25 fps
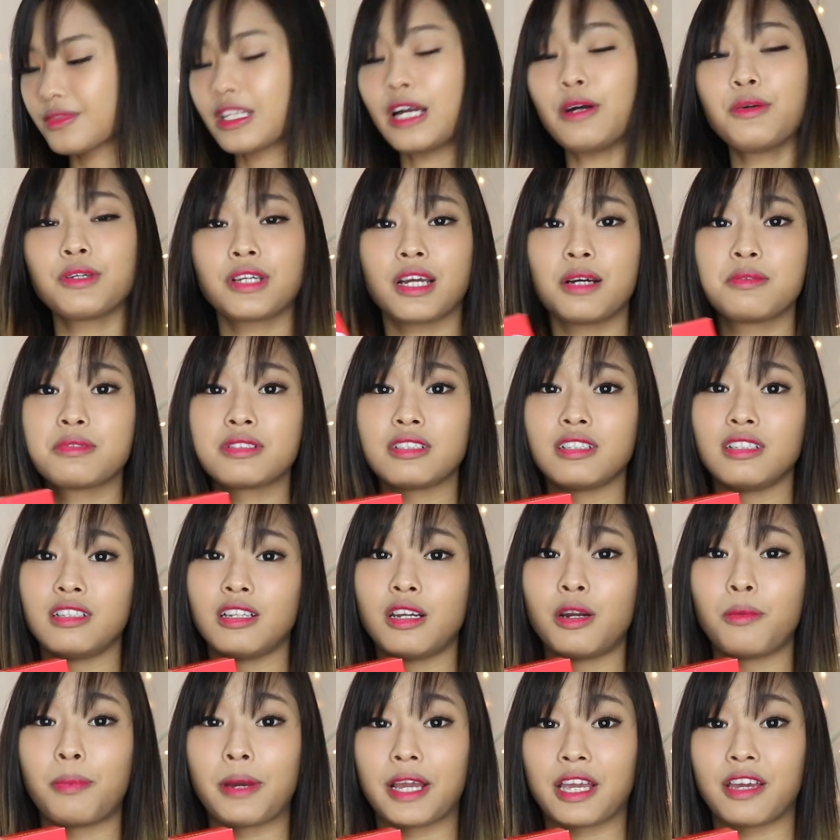now it comes in a
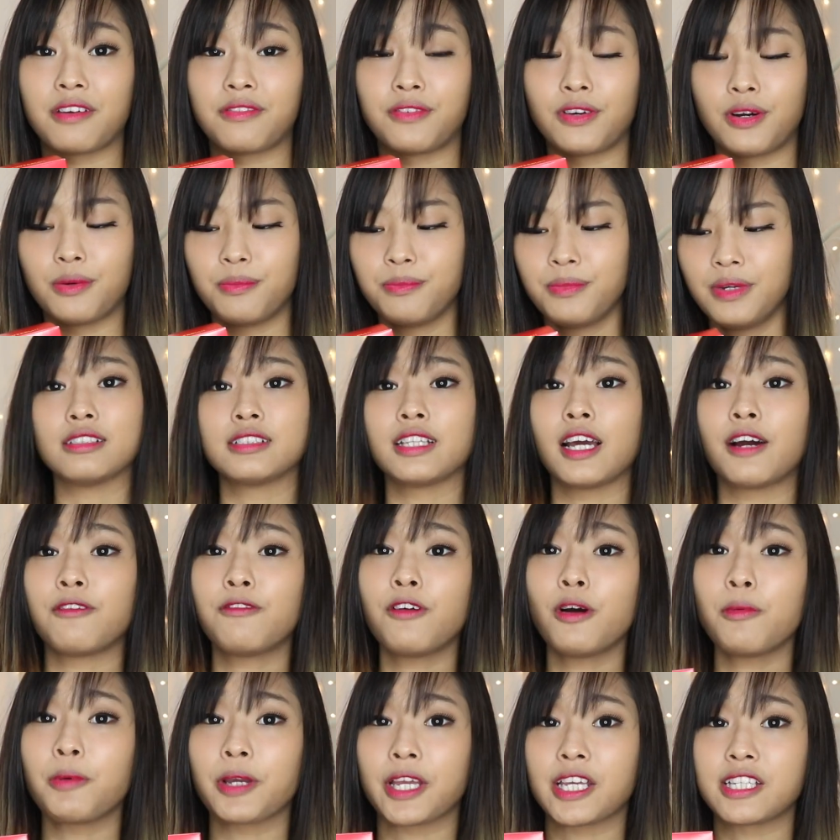little packet form. So there are
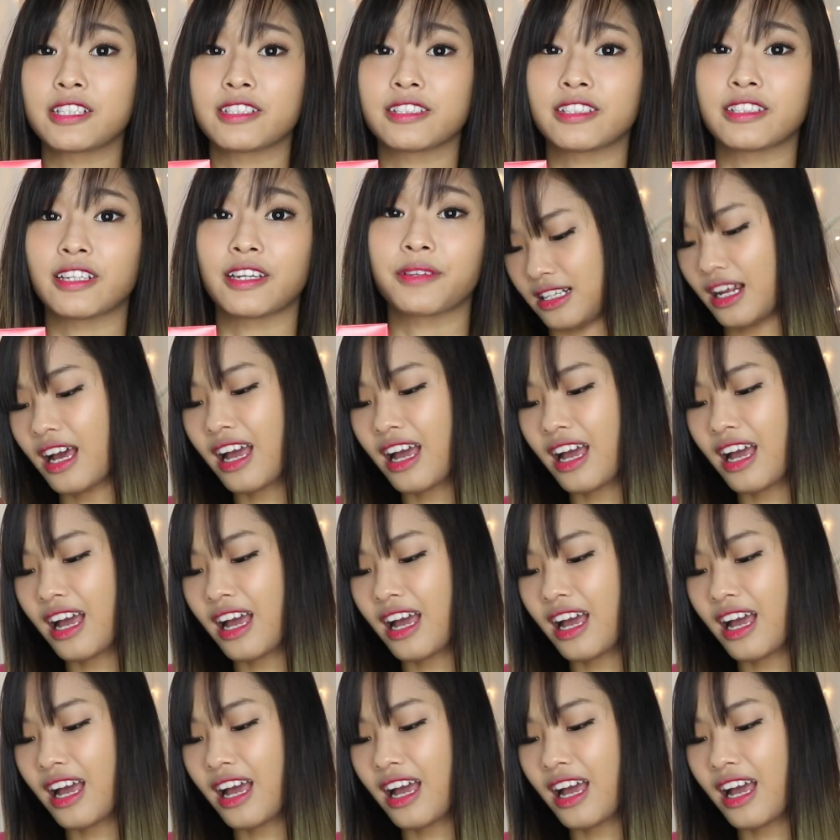four packets inside.